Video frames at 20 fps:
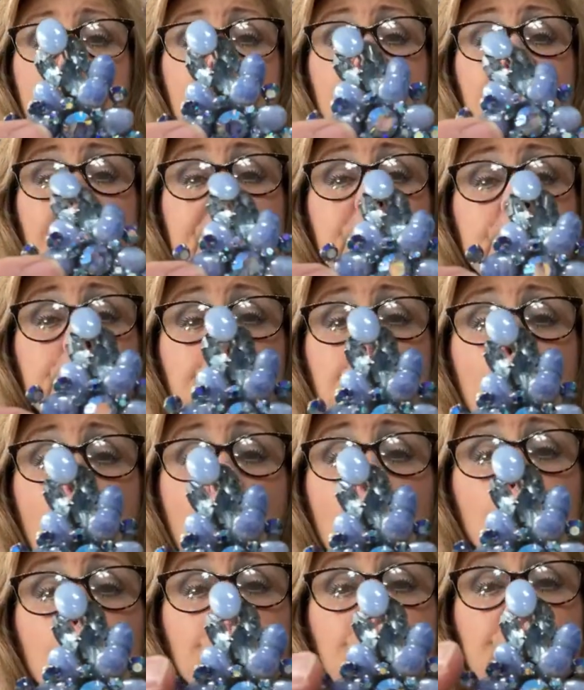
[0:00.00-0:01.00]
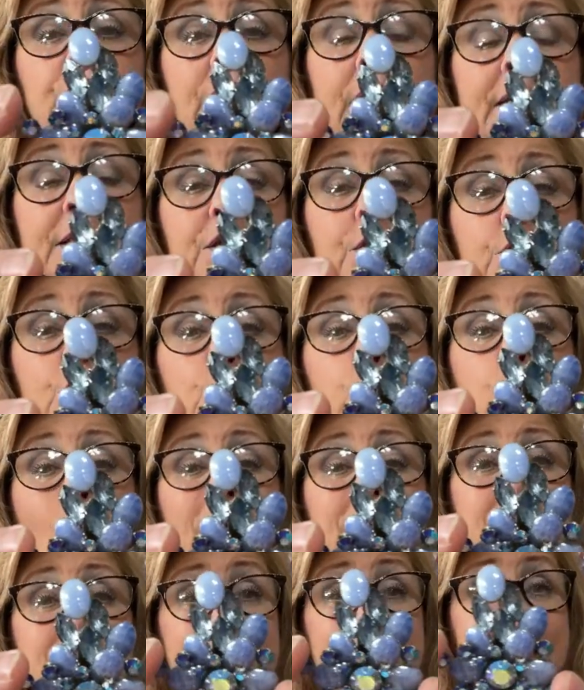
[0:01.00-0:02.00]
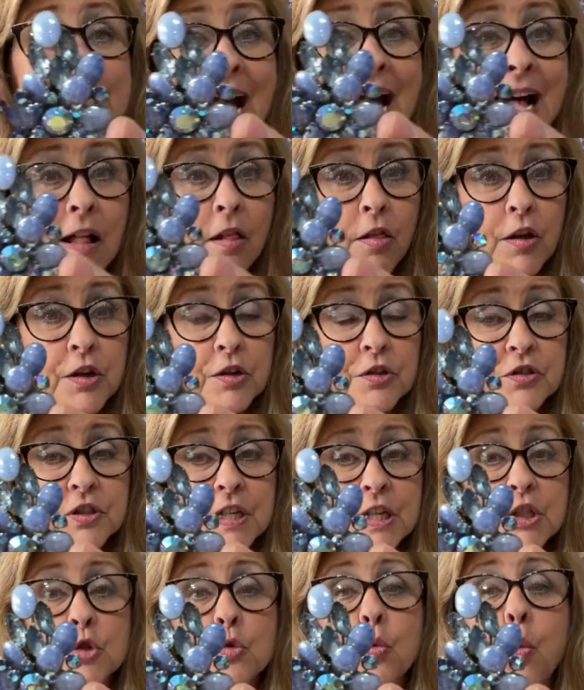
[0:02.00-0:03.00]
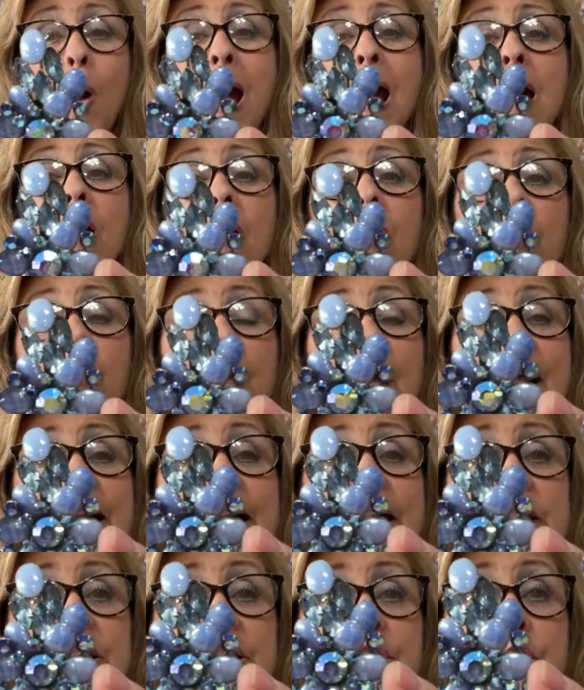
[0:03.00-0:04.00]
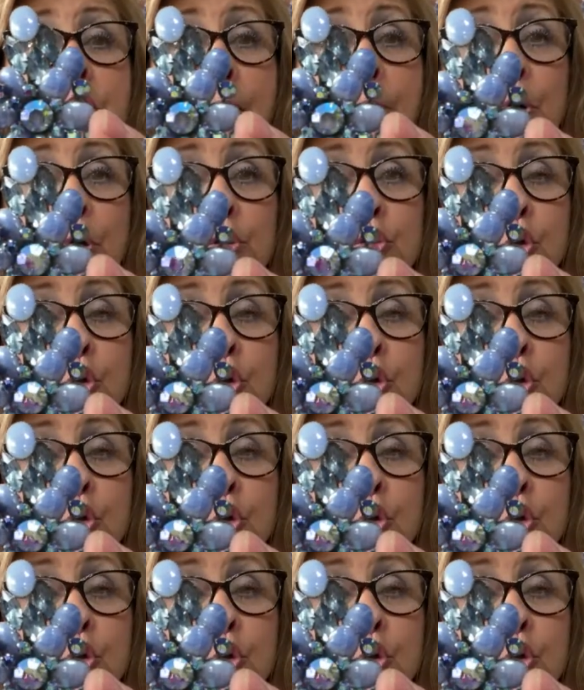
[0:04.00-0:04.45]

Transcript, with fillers: This brooch is $20 as well, and it's number